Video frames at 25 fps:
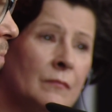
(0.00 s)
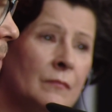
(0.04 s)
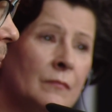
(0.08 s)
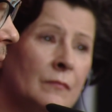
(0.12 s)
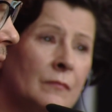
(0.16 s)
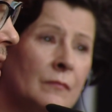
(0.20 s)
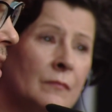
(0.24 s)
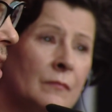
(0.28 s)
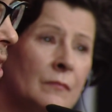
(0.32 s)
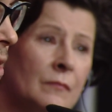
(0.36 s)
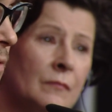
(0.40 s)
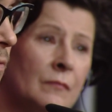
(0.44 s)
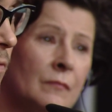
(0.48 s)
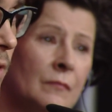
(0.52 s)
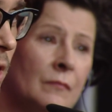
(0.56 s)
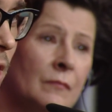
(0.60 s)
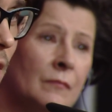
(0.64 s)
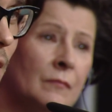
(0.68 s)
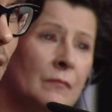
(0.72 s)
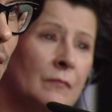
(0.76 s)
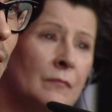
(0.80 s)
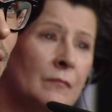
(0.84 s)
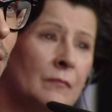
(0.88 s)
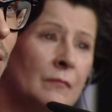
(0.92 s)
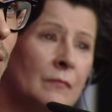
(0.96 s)

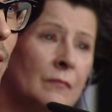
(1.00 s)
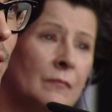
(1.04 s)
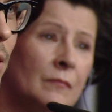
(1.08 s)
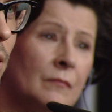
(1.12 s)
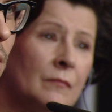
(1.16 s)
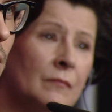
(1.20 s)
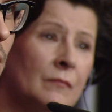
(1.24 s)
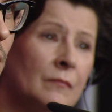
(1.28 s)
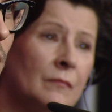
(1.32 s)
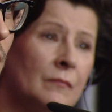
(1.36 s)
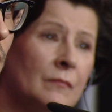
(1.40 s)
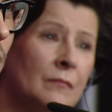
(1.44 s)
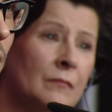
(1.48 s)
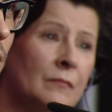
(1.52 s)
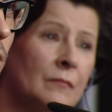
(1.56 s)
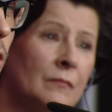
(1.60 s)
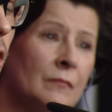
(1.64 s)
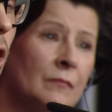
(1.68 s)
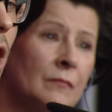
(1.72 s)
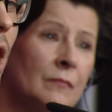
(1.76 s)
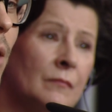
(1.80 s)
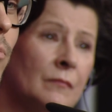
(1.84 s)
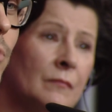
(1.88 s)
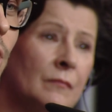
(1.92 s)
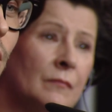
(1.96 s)

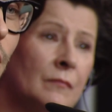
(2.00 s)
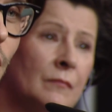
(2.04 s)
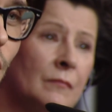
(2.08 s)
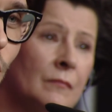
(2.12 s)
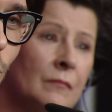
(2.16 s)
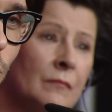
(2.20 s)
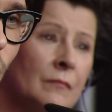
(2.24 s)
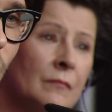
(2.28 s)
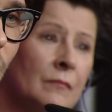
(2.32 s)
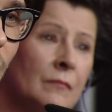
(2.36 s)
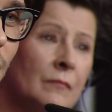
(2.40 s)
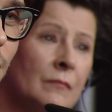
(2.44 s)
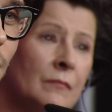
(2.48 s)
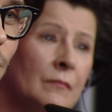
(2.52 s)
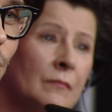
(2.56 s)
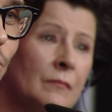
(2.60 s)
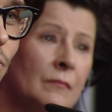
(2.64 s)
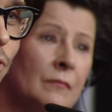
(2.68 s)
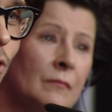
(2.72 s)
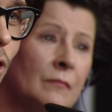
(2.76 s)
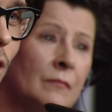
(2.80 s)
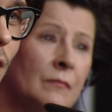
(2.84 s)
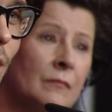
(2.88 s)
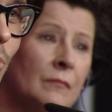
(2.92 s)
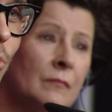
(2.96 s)

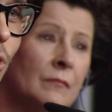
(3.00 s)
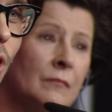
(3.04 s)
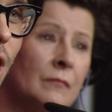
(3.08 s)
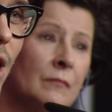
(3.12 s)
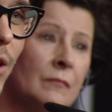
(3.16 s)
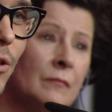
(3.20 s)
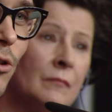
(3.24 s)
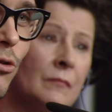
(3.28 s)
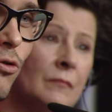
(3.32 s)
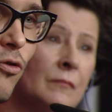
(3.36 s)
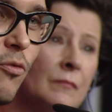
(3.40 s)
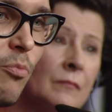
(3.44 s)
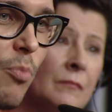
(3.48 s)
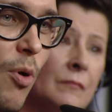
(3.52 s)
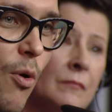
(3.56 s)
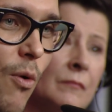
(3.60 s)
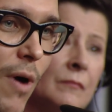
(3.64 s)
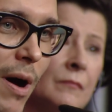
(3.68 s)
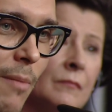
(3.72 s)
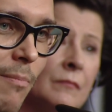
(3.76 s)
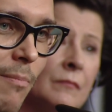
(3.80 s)
The person shown says nothing.